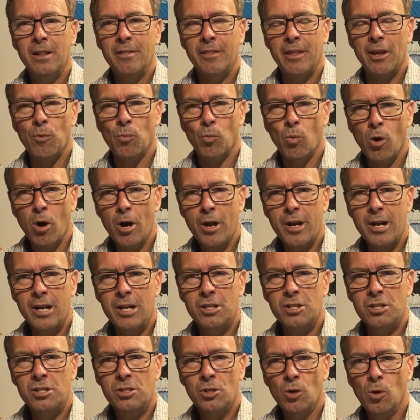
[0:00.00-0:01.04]
they wanted
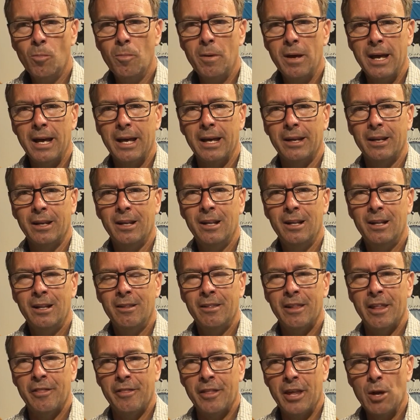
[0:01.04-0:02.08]
it so bad
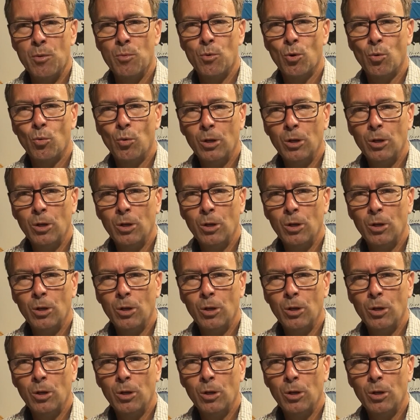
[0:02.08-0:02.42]
that they were